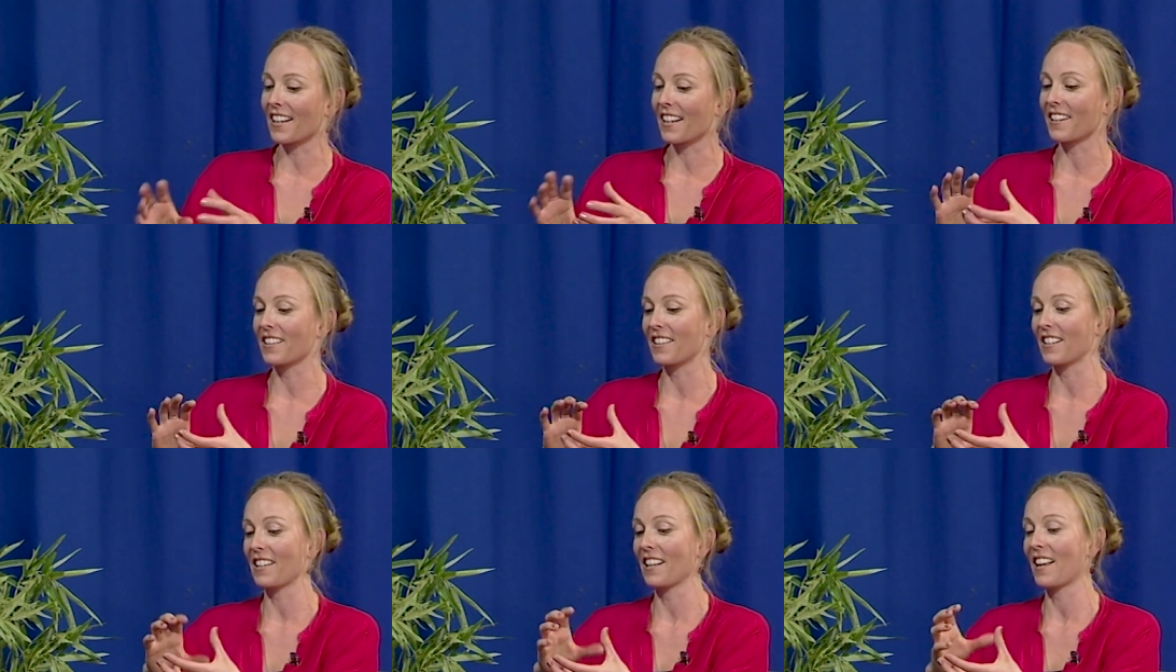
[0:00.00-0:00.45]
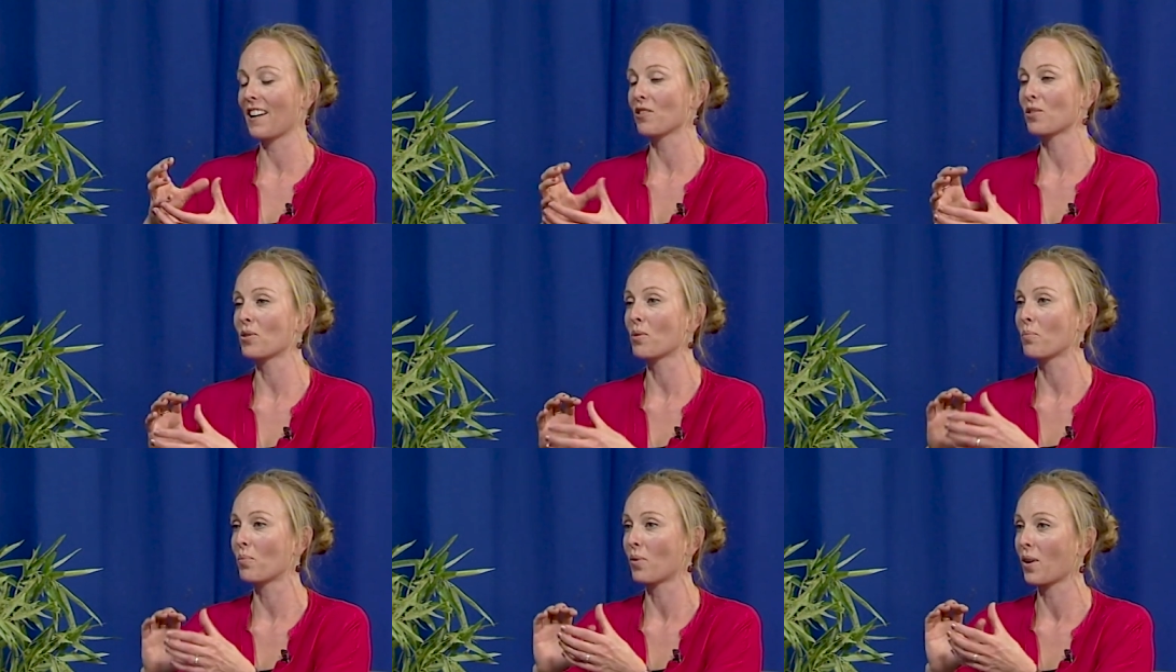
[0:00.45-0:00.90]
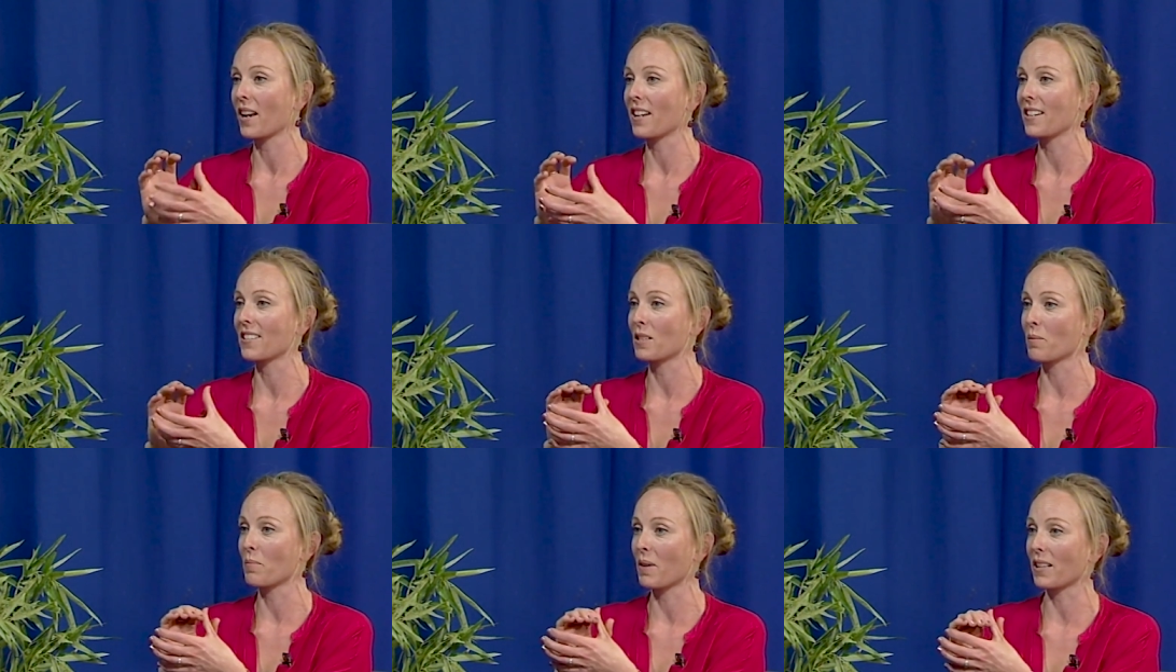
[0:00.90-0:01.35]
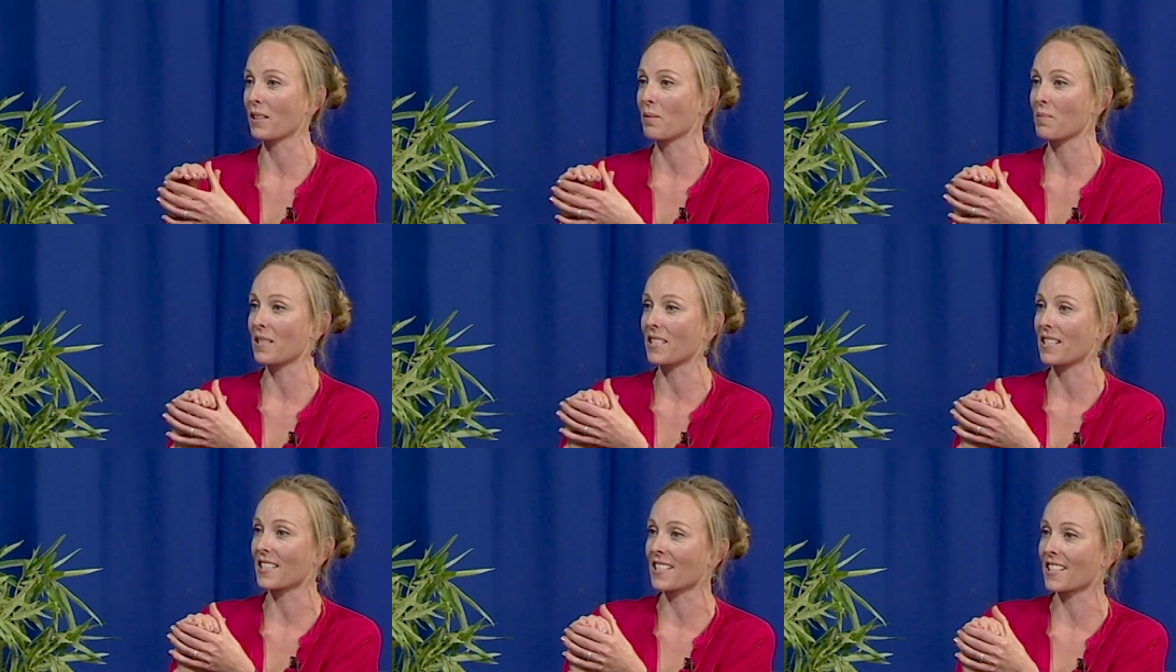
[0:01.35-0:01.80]
it allows your brain to make
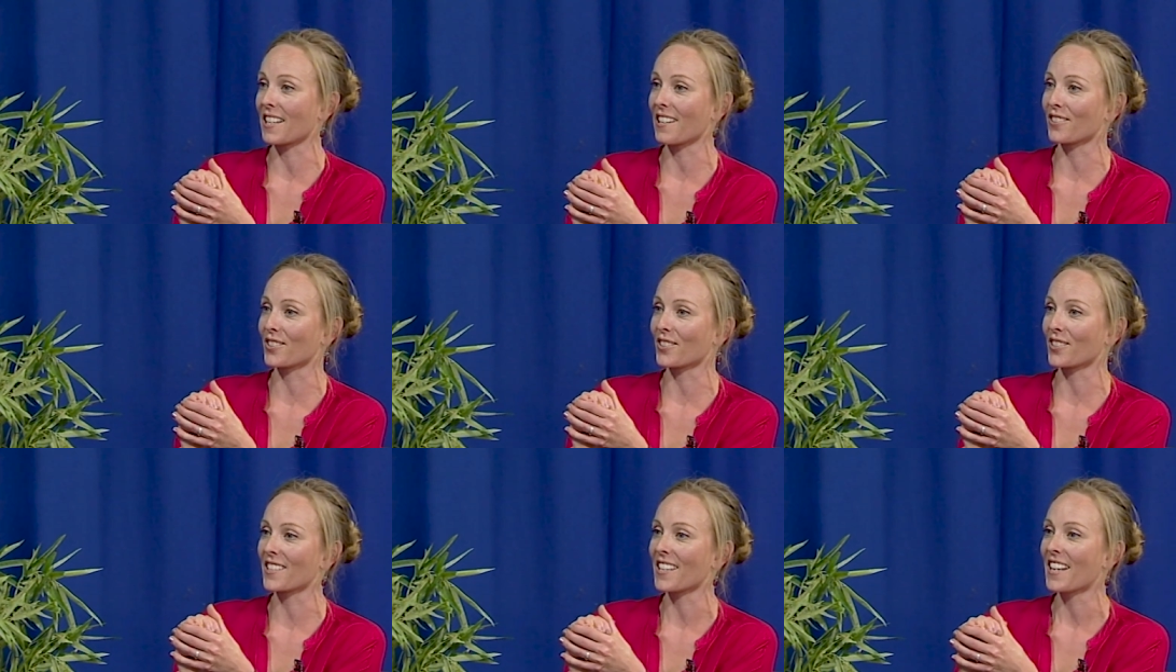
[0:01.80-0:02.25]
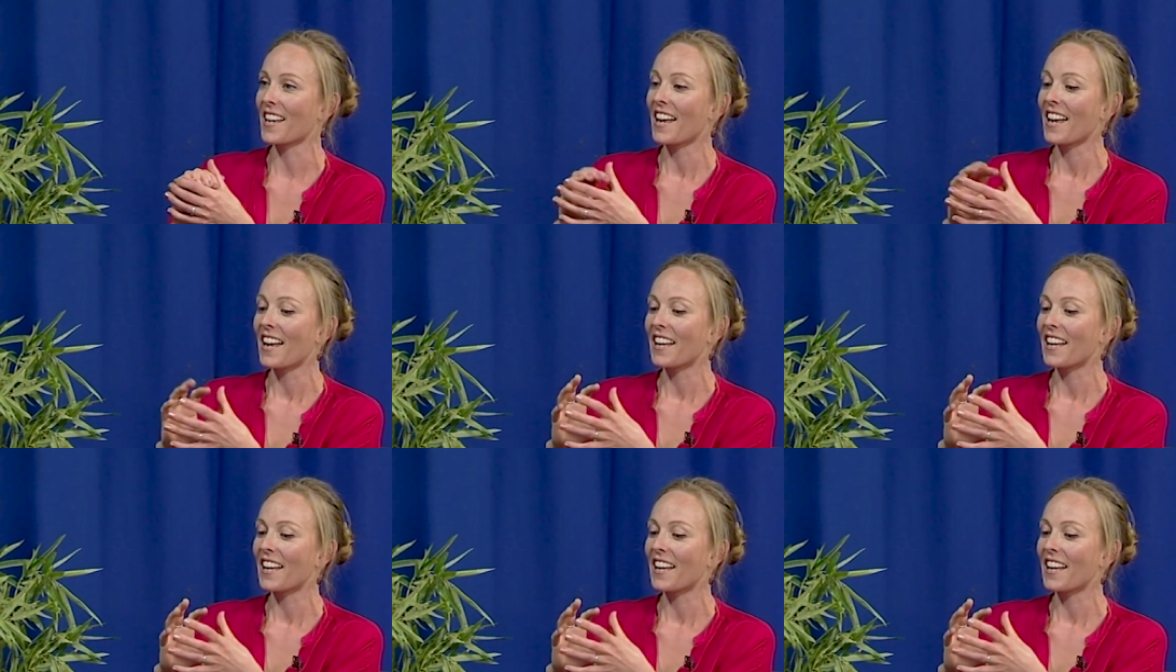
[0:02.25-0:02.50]
them into cells.